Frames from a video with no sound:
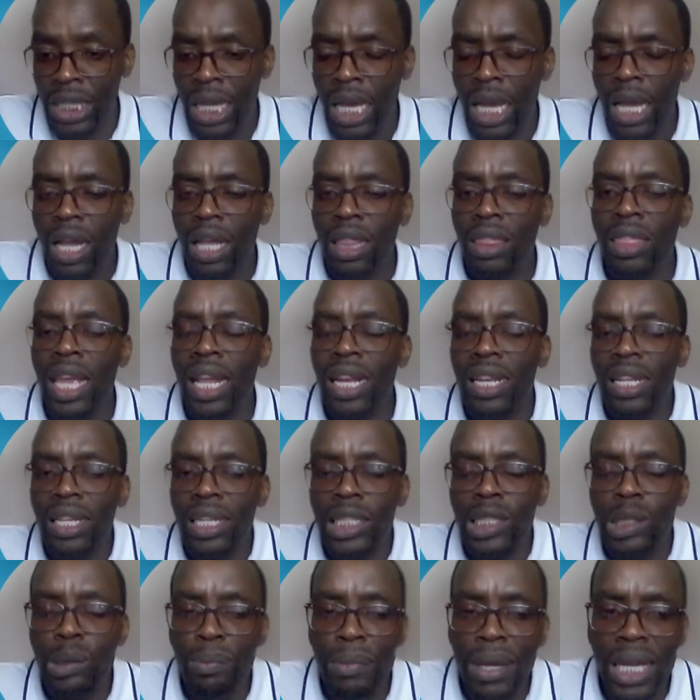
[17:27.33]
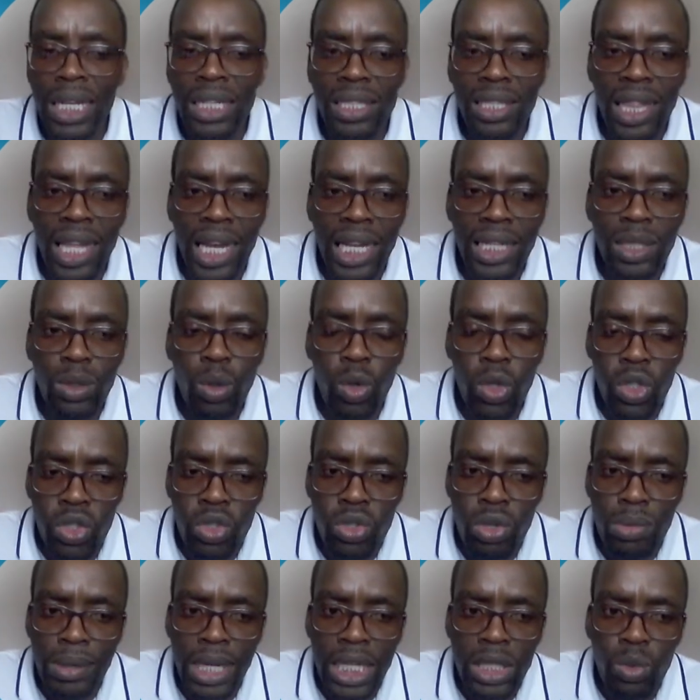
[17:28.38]
then it meant that
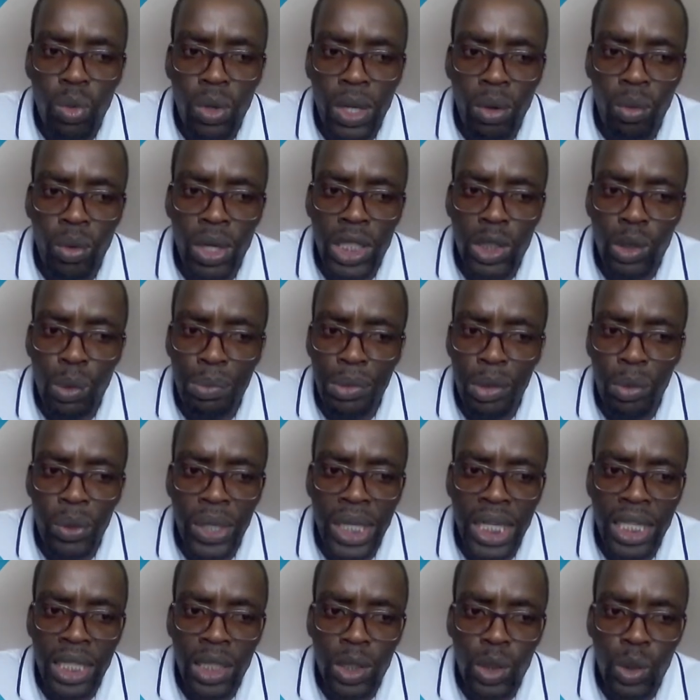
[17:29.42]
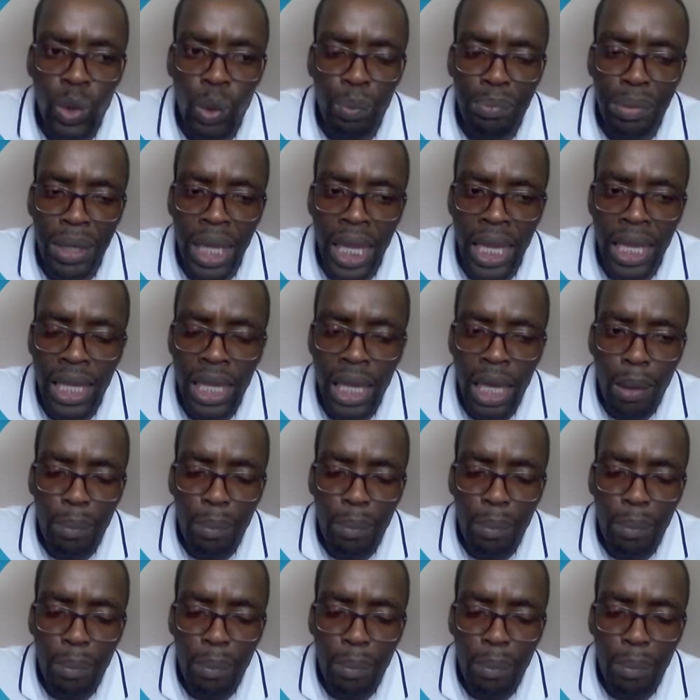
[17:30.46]
consumers were going to be willing to pay